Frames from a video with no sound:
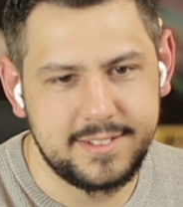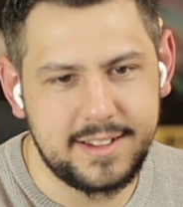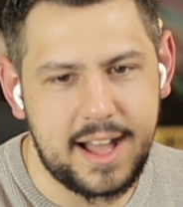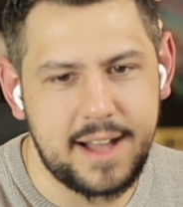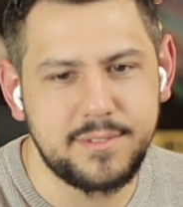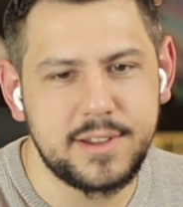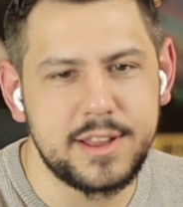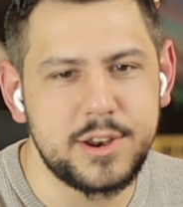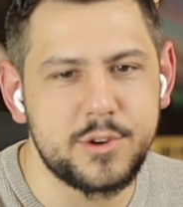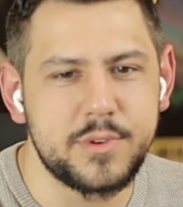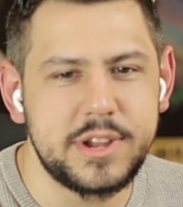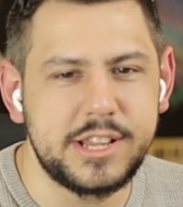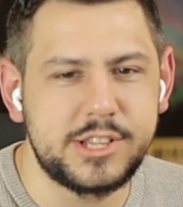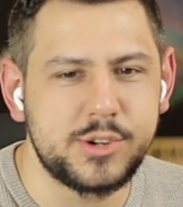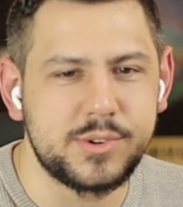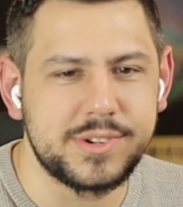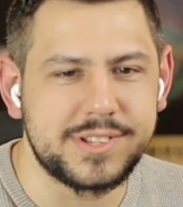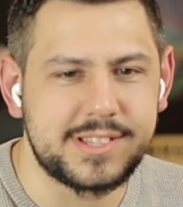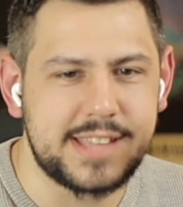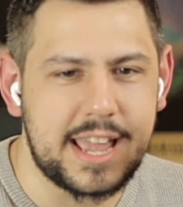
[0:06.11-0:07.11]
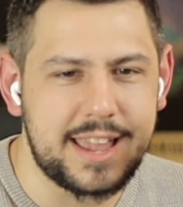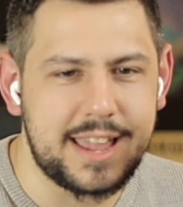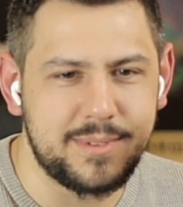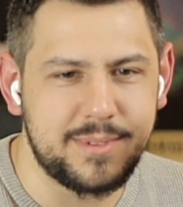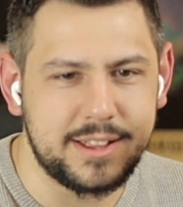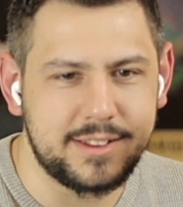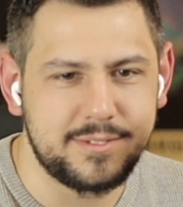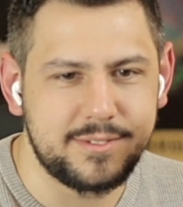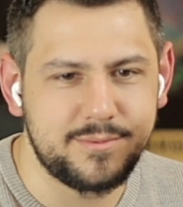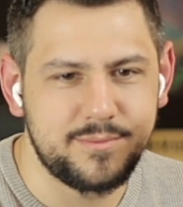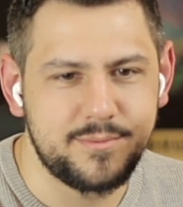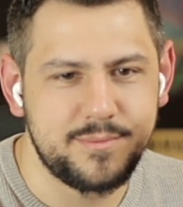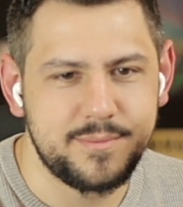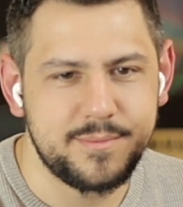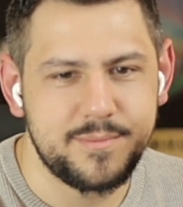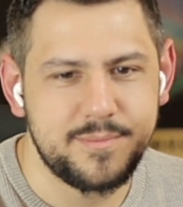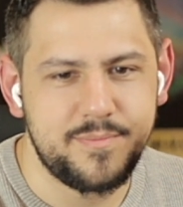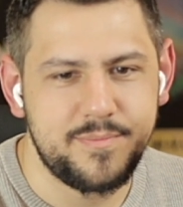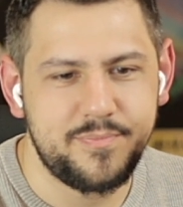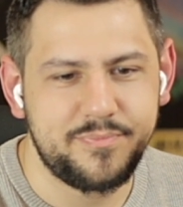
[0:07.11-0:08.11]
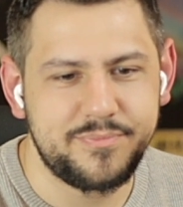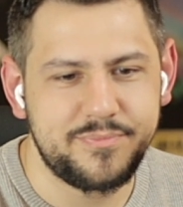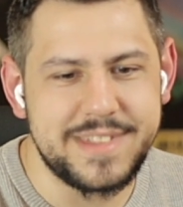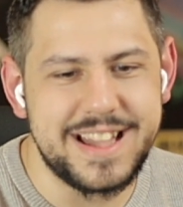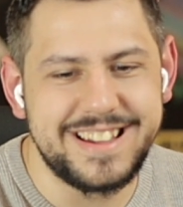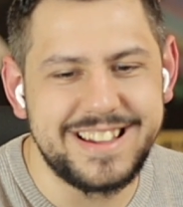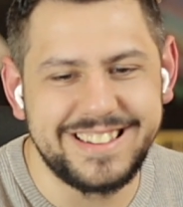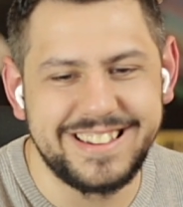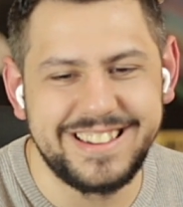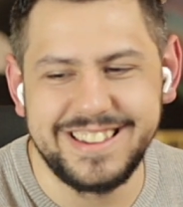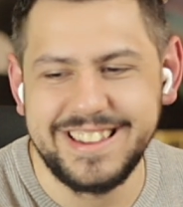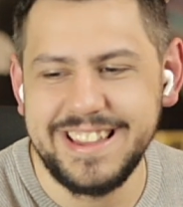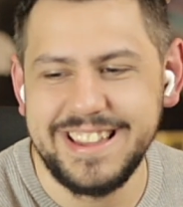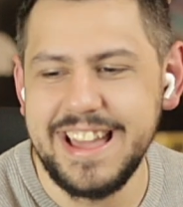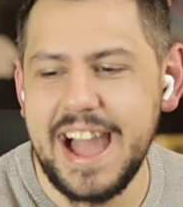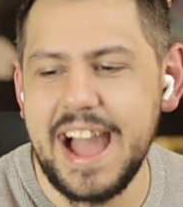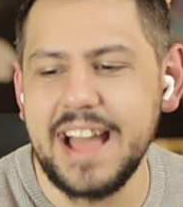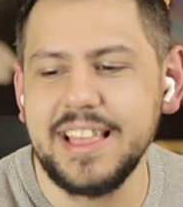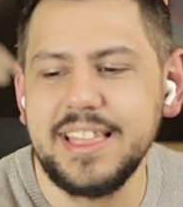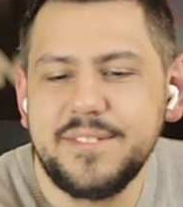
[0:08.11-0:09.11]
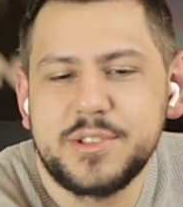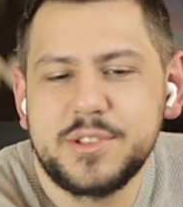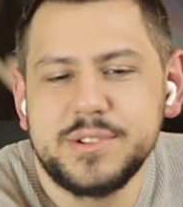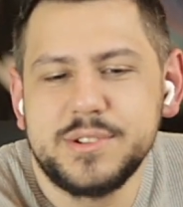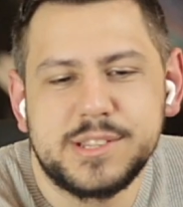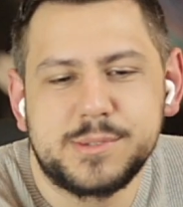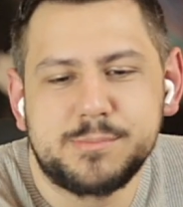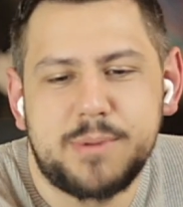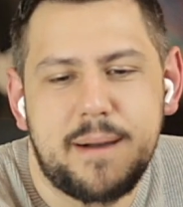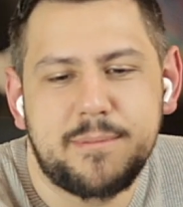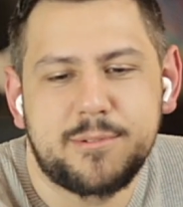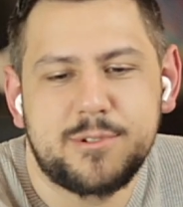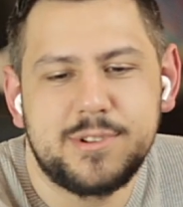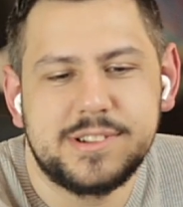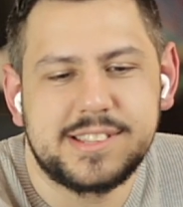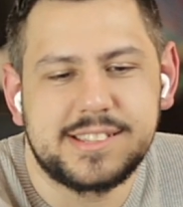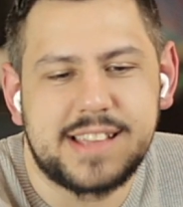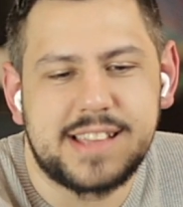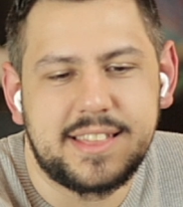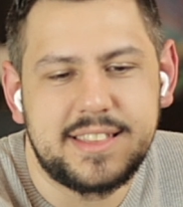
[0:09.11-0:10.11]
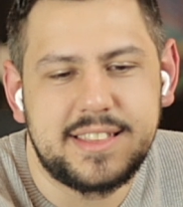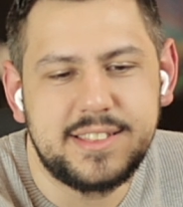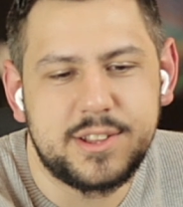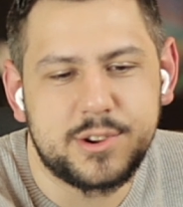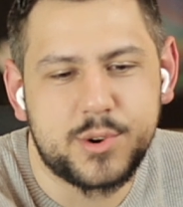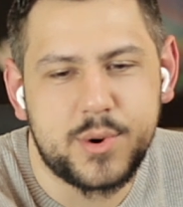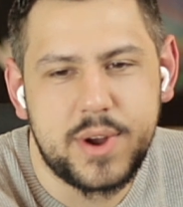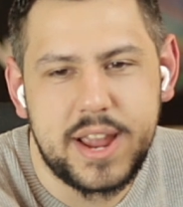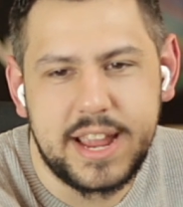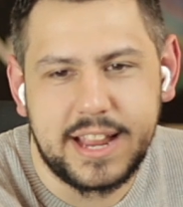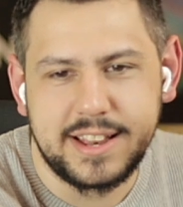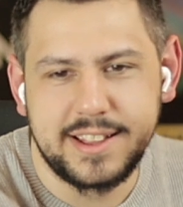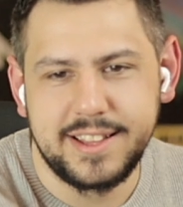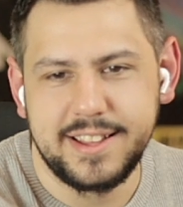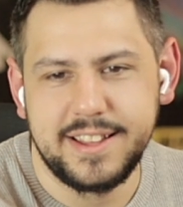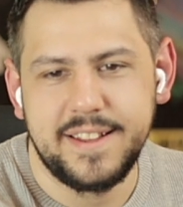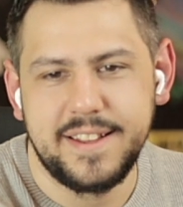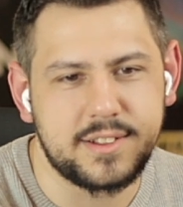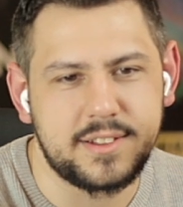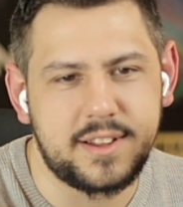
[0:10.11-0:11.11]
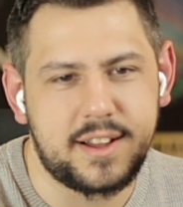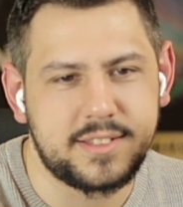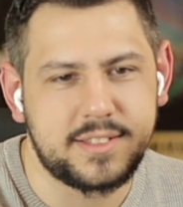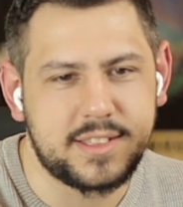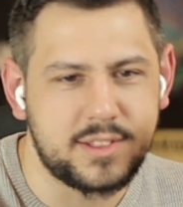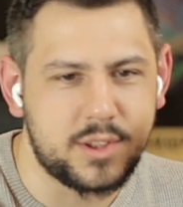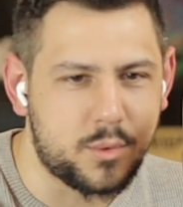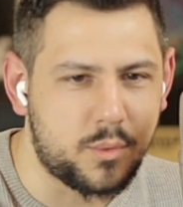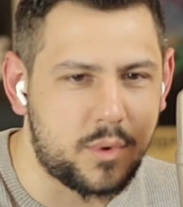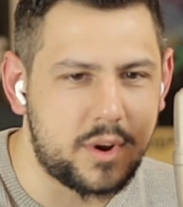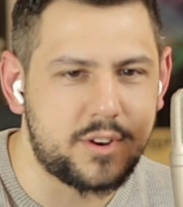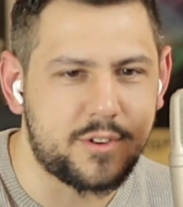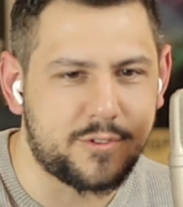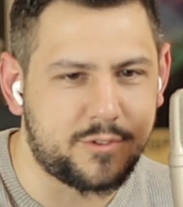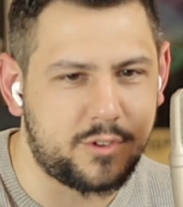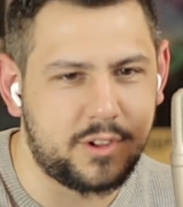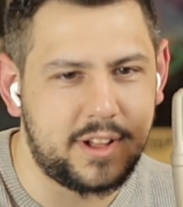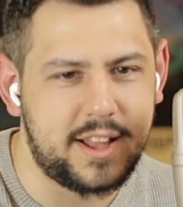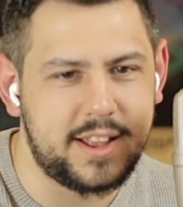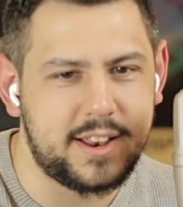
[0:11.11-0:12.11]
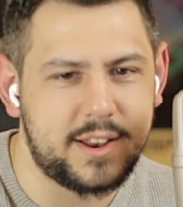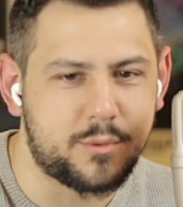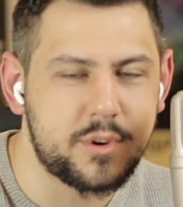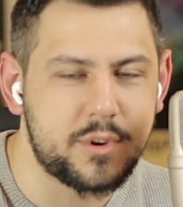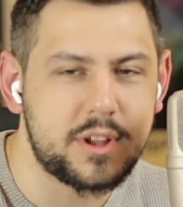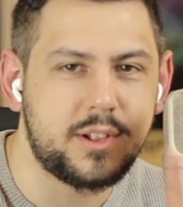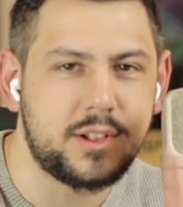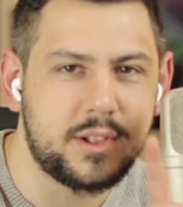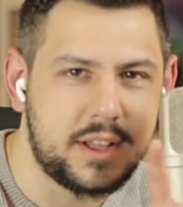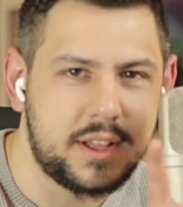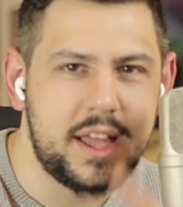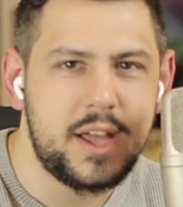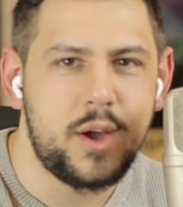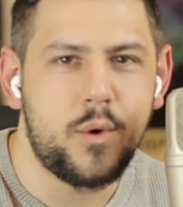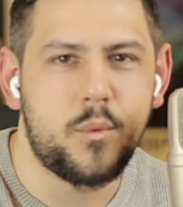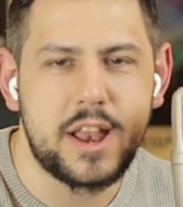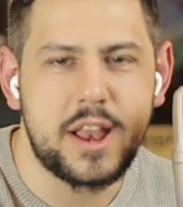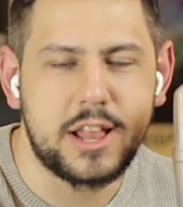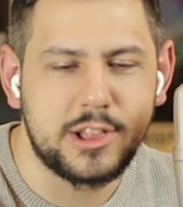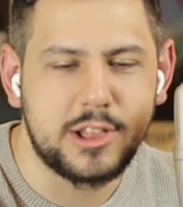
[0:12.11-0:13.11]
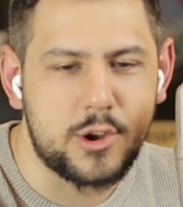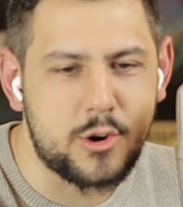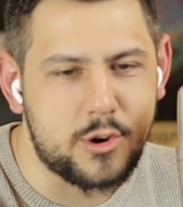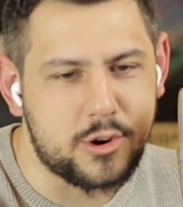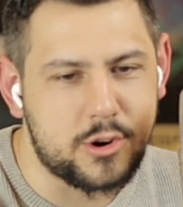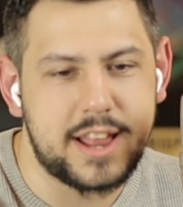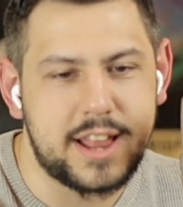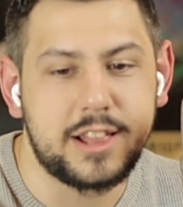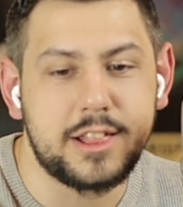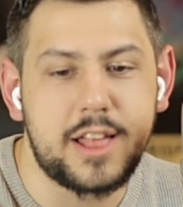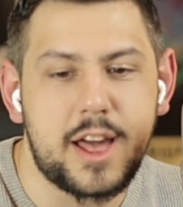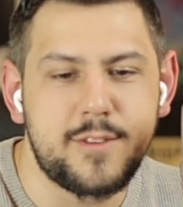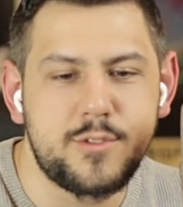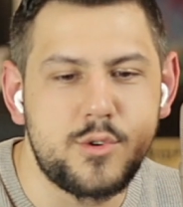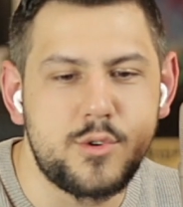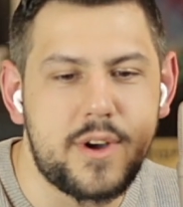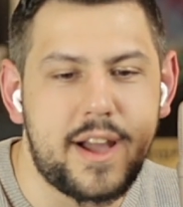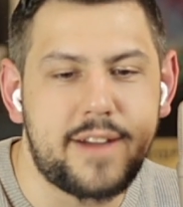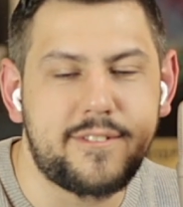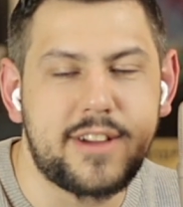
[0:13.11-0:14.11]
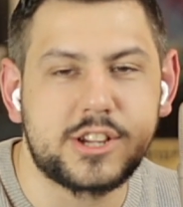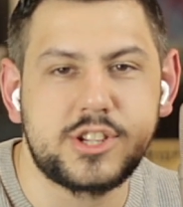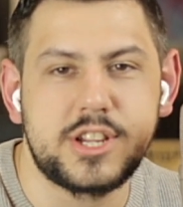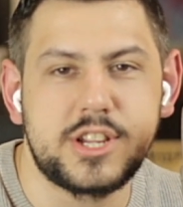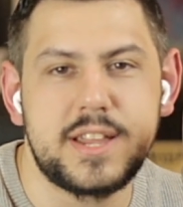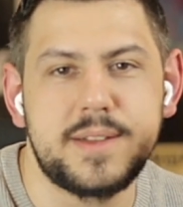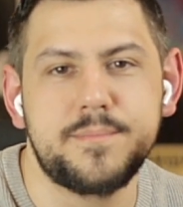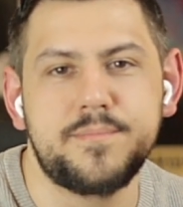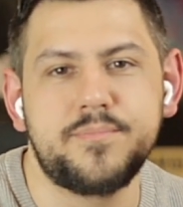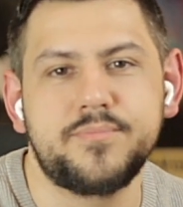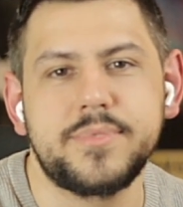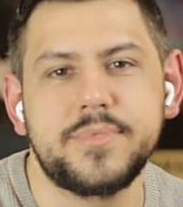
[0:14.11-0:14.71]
I'm gonna read you a statement. I love doing these pop quizzes. I think they're great. I think they're wonderful and a real way to learn. And a lot of you have actually